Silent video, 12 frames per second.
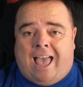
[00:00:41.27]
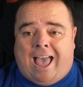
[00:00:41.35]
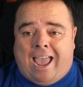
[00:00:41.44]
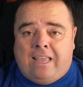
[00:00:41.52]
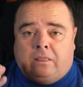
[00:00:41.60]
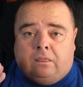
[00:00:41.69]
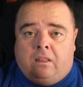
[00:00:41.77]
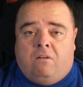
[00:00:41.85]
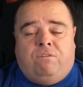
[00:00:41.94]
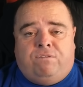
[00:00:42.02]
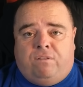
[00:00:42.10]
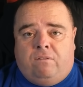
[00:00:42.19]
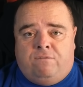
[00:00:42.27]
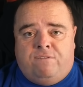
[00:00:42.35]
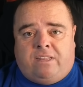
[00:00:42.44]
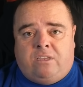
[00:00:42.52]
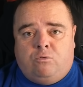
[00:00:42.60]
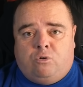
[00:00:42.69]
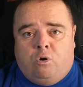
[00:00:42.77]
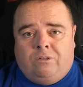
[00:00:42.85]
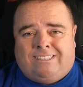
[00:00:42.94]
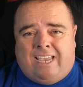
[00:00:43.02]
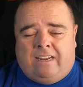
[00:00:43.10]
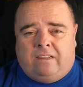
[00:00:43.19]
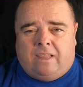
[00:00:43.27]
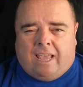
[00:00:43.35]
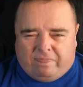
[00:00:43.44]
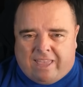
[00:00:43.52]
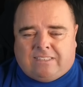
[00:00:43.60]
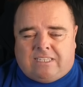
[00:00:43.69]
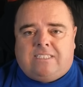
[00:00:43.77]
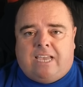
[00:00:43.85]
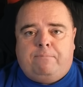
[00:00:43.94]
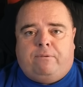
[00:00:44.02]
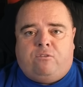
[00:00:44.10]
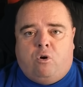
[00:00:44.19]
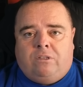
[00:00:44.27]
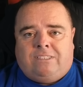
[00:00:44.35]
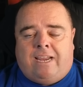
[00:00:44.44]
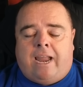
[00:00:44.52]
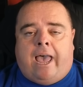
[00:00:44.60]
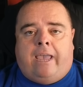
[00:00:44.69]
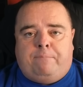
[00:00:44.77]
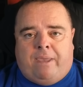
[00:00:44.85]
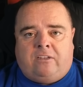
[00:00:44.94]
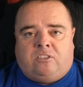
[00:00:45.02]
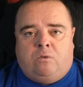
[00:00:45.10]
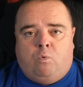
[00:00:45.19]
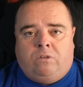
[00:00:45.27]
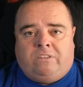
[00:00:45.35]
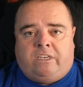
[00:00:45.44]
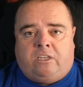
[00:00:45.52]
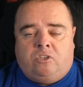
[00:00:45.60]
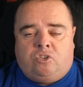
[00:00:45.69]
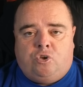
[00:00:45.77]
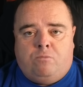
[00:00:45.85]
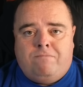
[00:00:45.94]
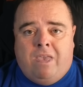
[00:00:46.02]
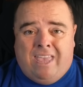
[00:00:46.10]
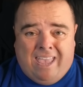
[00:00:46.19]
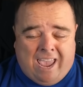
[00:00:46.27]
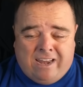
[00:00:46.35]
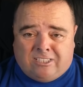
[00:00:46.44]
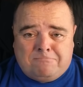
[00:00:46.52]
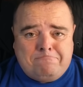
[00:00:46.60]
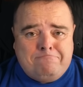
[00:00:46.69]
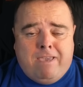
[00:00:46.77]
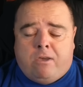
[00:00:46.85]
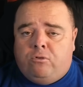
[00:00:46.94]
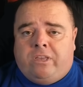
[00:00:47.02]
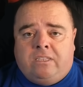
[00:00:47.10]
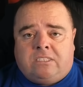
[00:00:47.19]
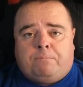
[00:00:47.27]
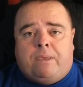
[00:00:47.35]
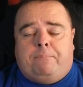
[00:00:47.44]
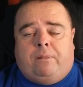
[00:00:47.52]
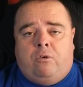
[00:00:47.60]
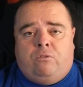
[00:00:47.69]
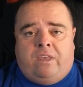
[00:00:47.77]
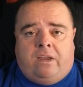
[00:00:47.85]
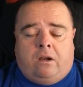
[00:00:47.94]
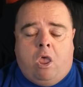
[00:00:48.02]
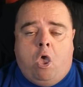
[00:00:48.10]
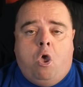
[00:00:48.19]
I love video content. That, that's the type of content I personally want to consume. And there's millions of people out there